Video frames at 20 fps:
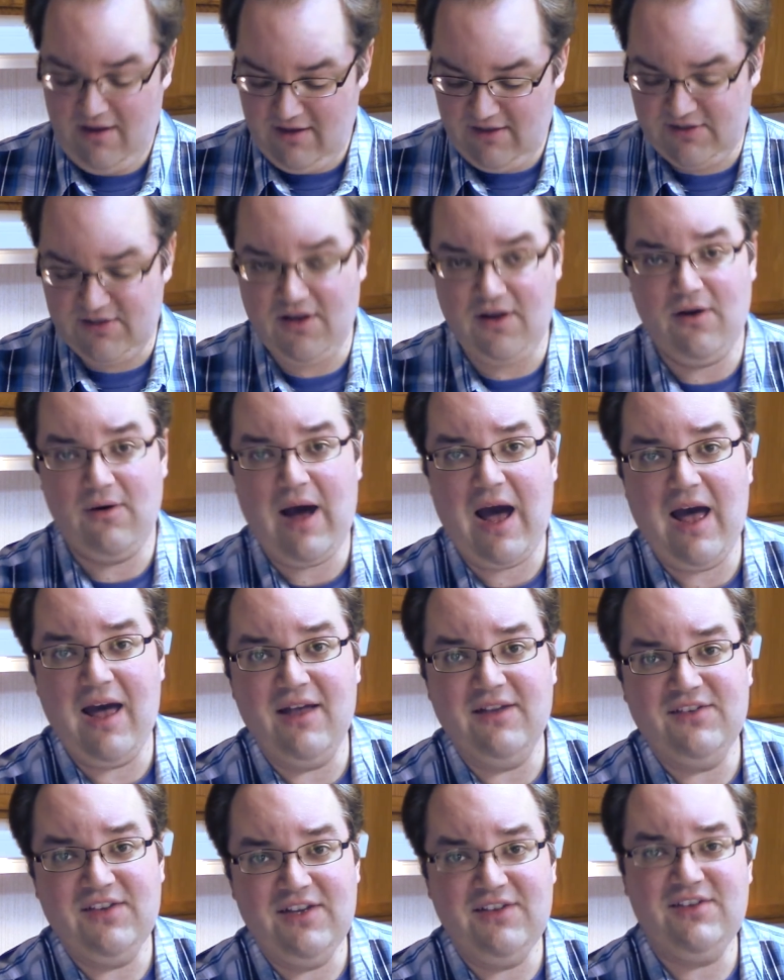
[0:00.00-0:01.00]
So
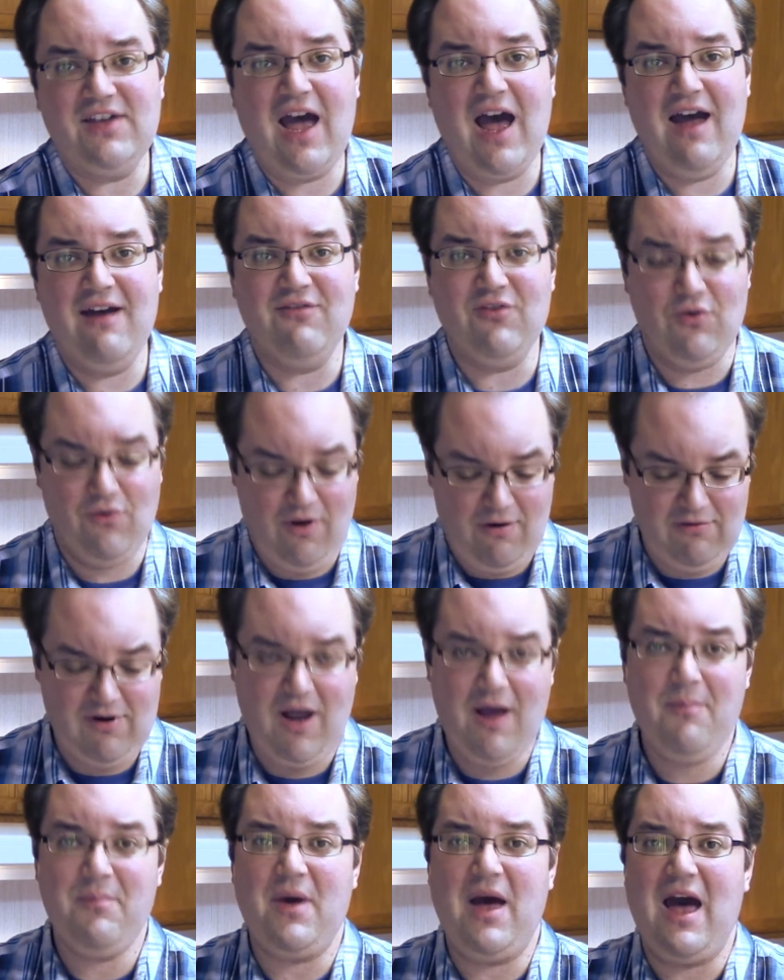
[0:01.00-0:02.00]
uh, since I've grown
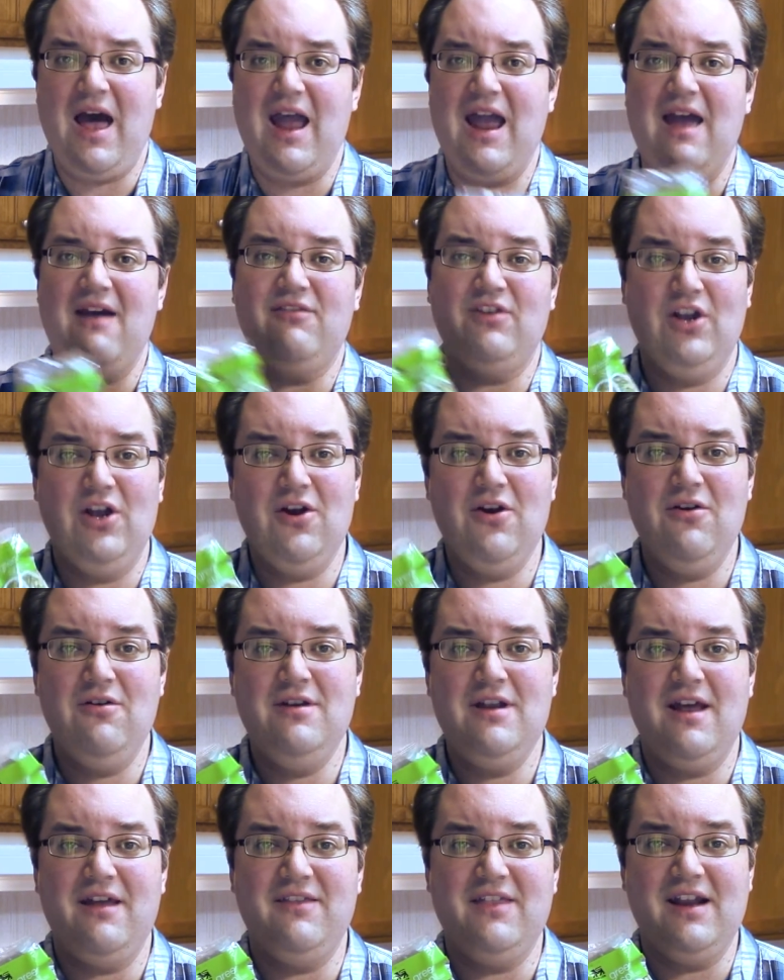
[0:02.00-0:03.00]
up, I have
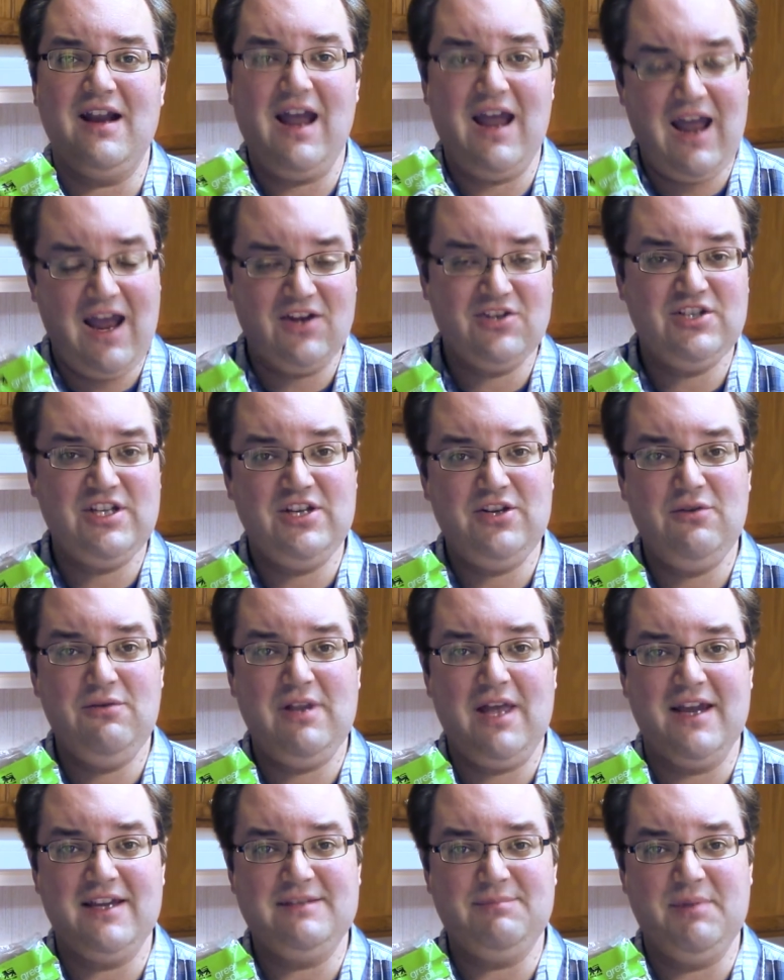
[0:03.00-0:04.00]
learned that I actually do
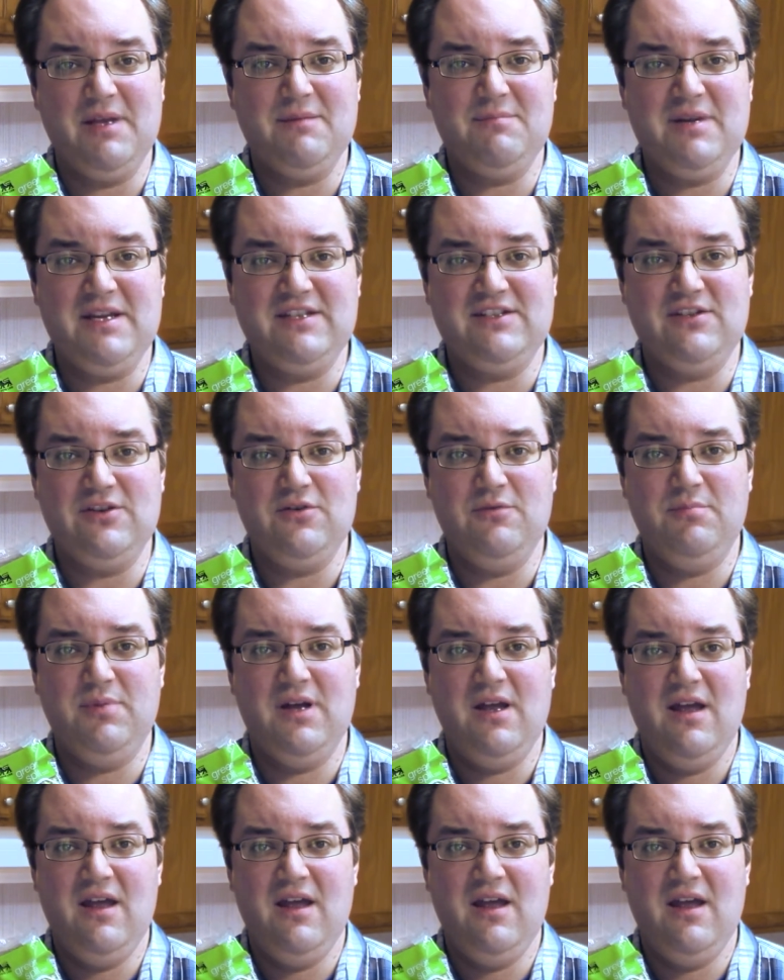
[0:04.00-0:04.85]
like split pea soup.